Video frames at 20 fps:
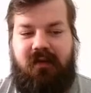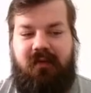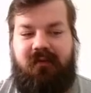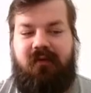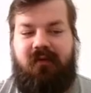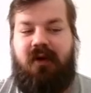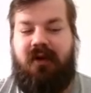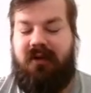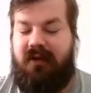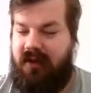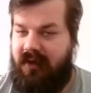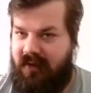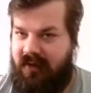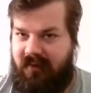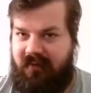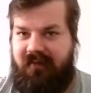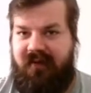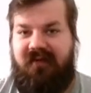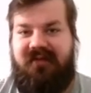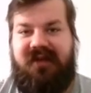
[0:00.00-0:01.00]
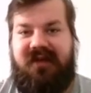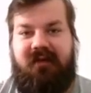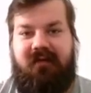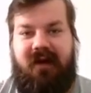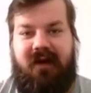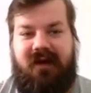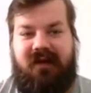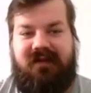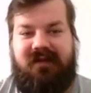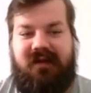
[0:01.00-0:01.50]
you've got fifty
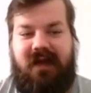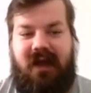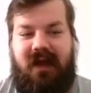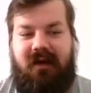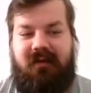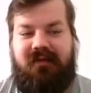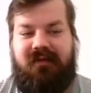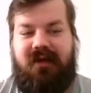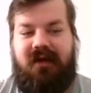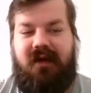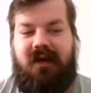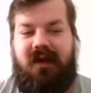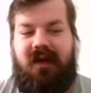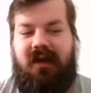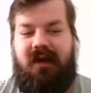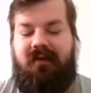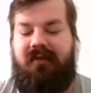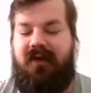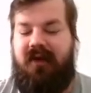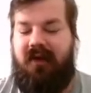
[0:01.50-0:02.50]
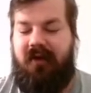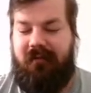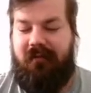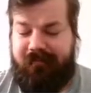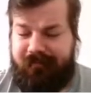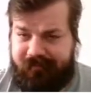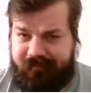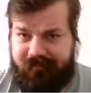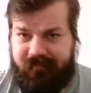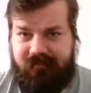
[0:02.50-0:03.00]
credits out if you
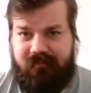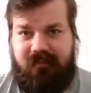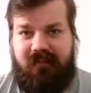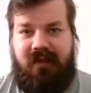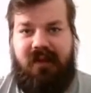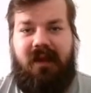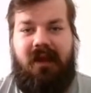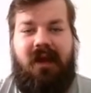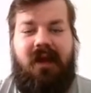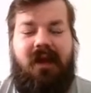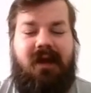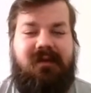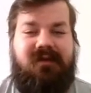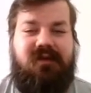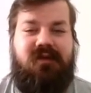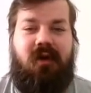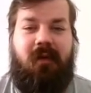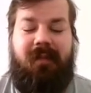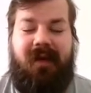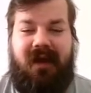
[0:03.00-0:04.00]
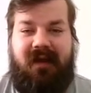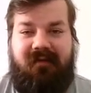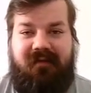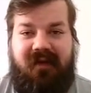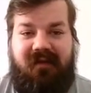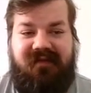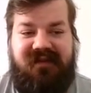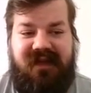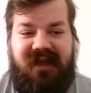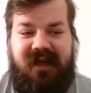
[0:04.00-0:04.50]
uh, stop at
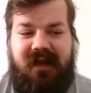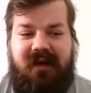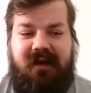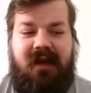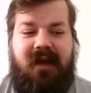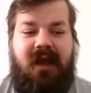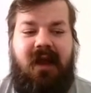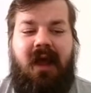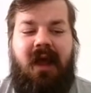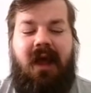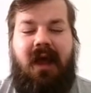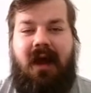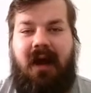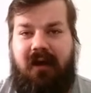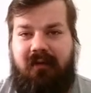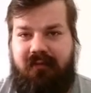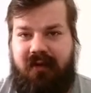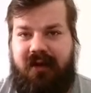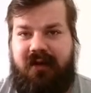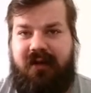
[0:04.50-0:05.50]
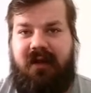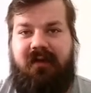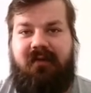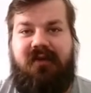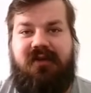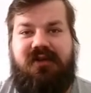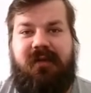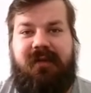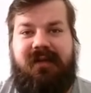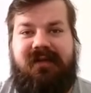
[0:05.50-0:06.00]
fifteen, one hundred if
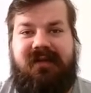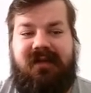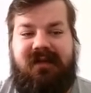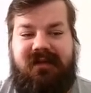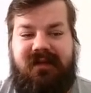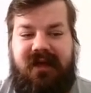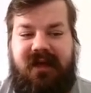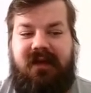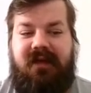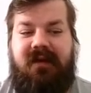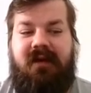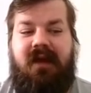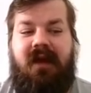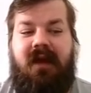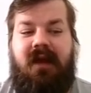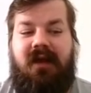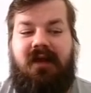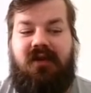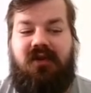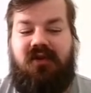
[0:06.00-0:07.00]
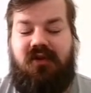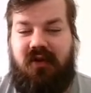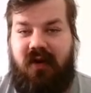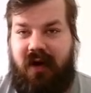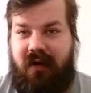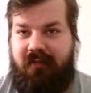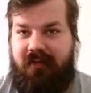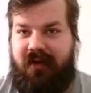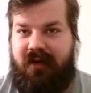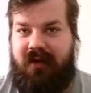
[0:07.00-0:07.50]
you stop at sixteen, two
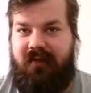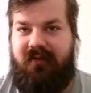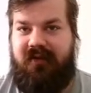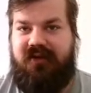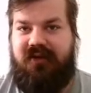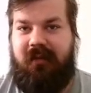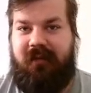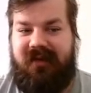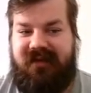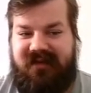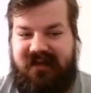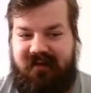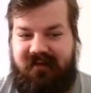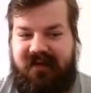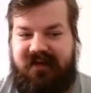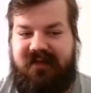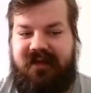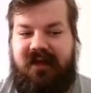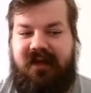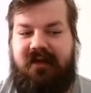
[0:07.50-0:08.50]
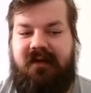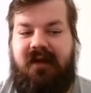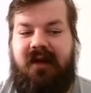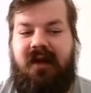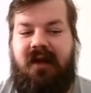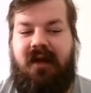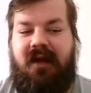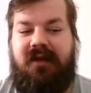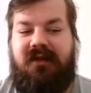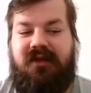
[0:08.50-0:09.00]
hundred if you stop at seventeen,
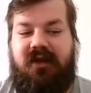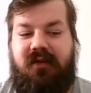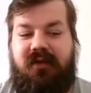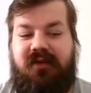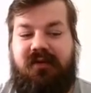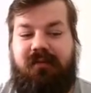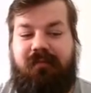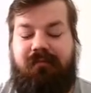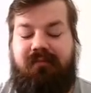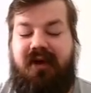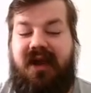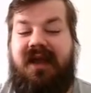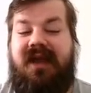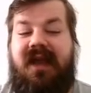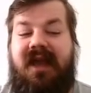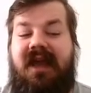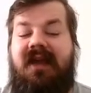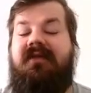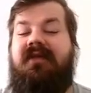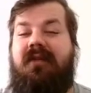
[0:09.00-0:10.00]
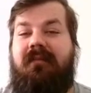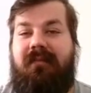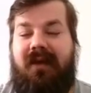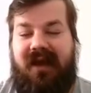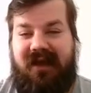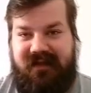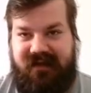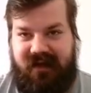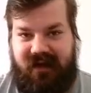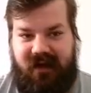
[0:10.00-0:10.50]
so you break even
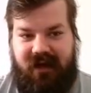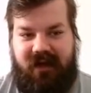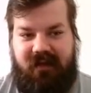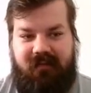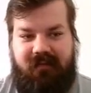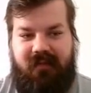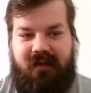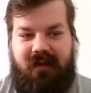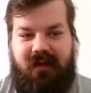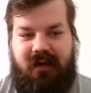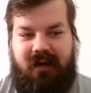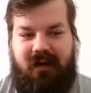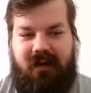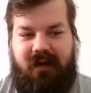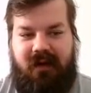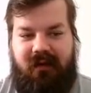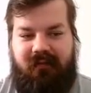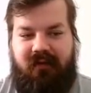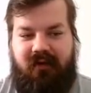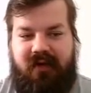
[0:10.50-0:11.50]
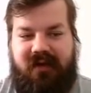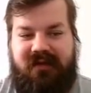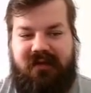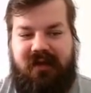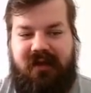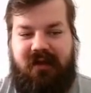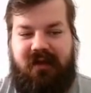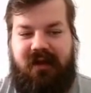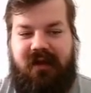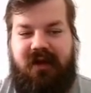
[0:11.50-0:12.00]
basically uh, if you
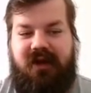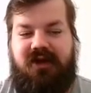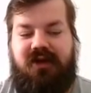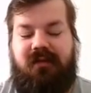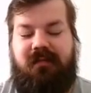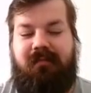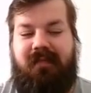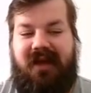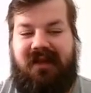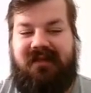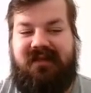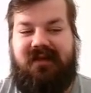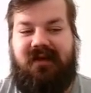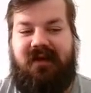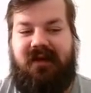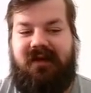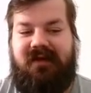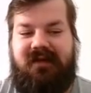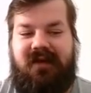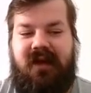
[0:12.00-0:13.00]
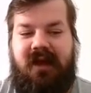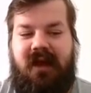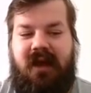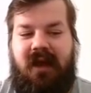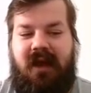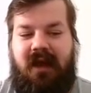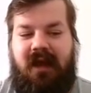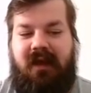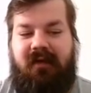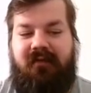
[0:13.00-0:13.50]
consider the initial bet size.
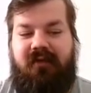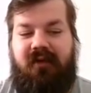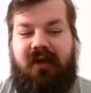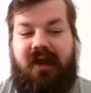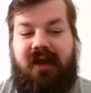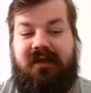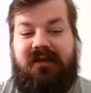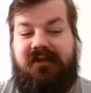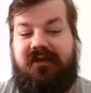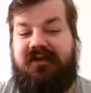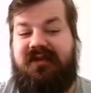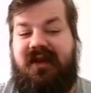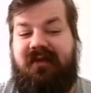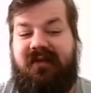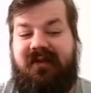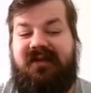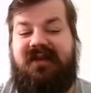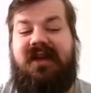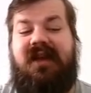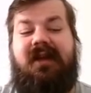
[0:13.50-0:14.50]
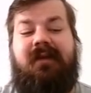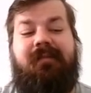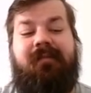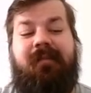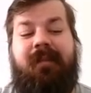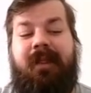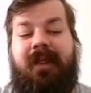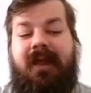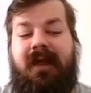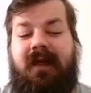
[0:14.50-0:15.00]
If you get to seventeen,
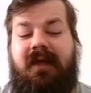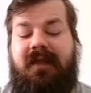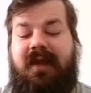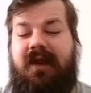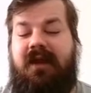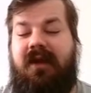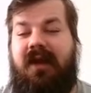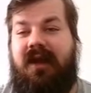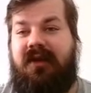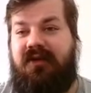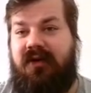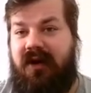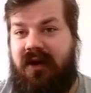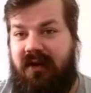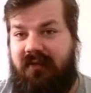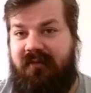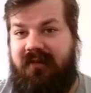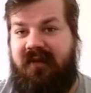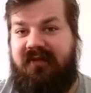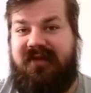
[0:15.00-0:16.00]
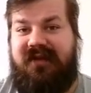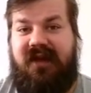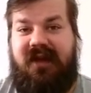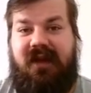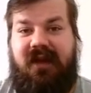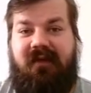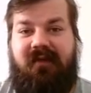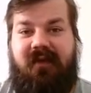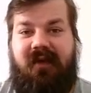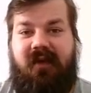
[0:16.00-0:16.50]
then you get two hundred
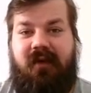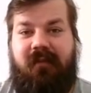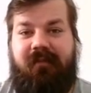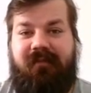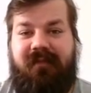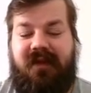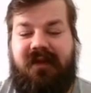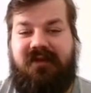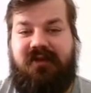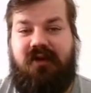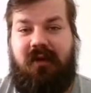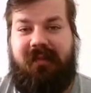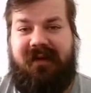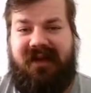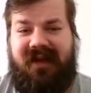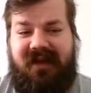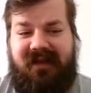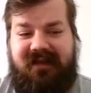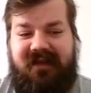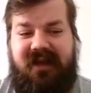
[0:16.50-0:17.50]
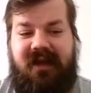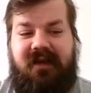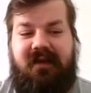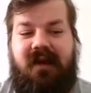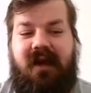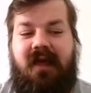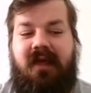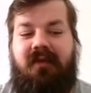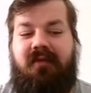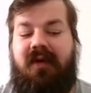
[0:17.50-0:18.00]
fifty if you stop at
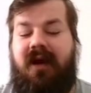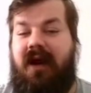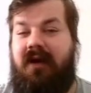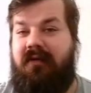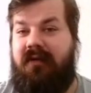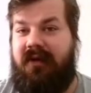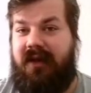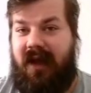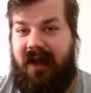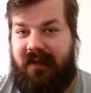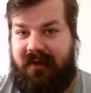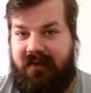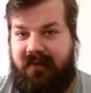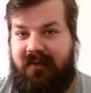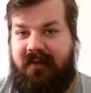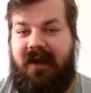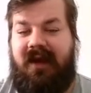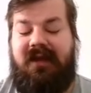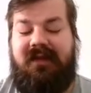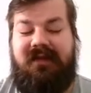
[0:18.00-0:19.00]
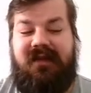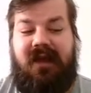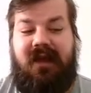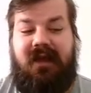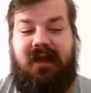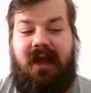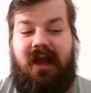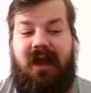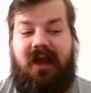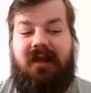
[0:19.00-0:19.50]
eighteen, three hundred at
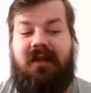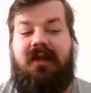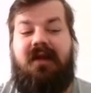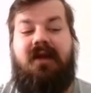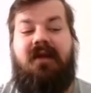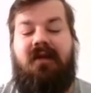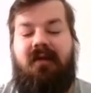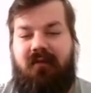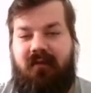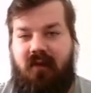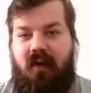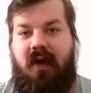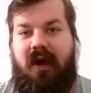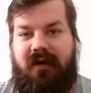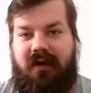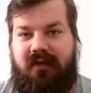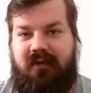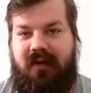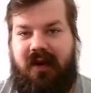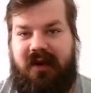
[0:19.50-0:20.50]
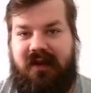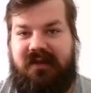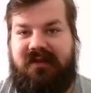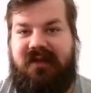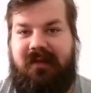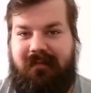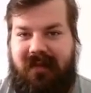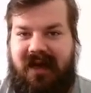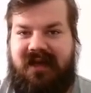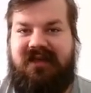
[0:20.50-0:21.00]
nineteen, and four hundred credits,
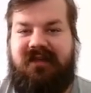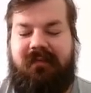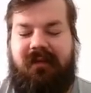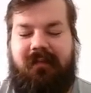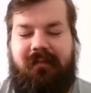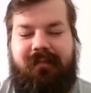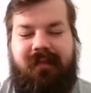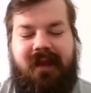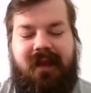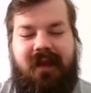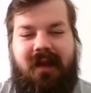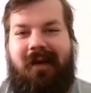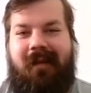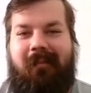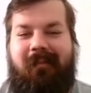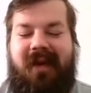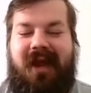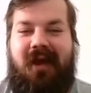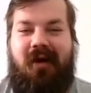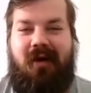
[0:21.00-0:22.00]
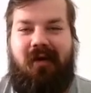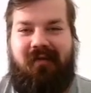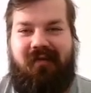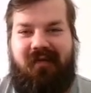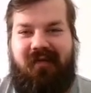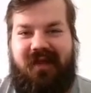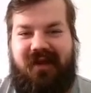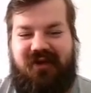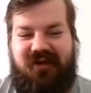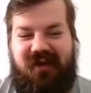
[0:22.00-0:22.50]
the maximum
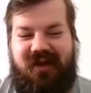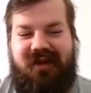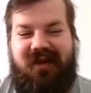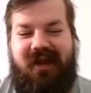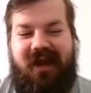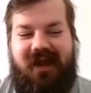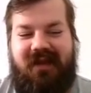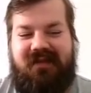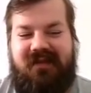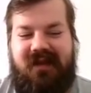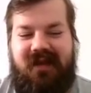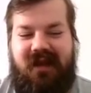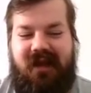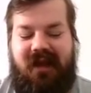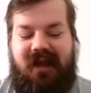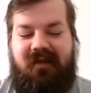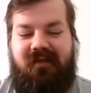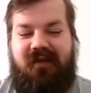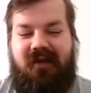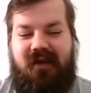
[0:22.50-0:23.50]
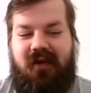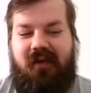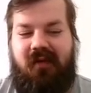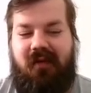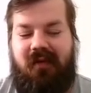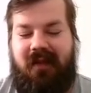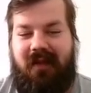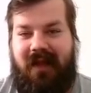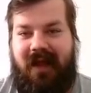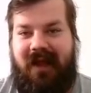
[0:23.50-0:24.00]
payoff that you can get if
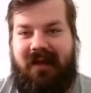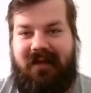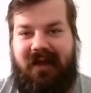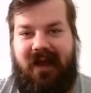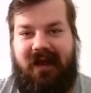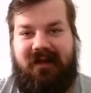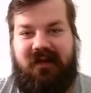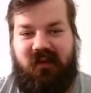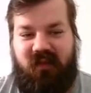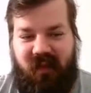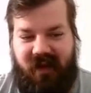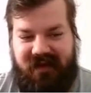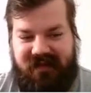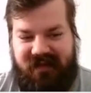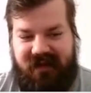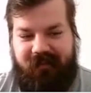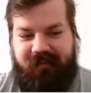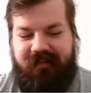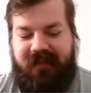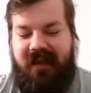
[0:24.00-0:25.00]
you land at twenty.